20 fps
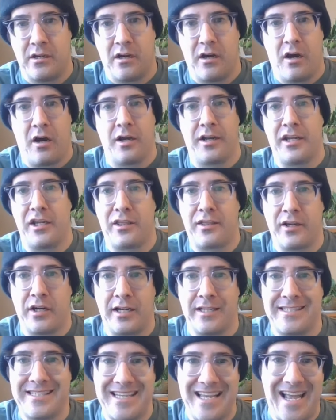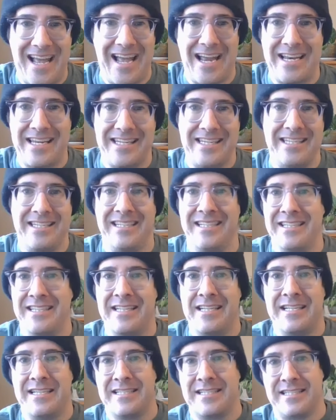hockey thoughts at
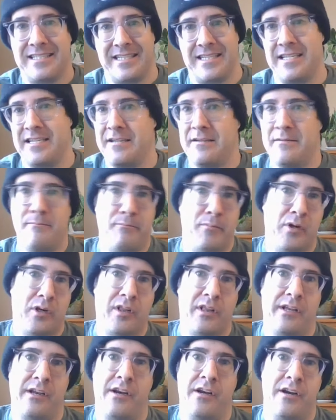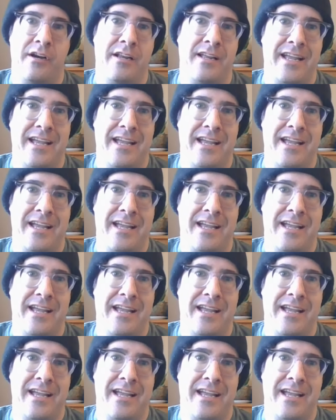Ian C. McLaren.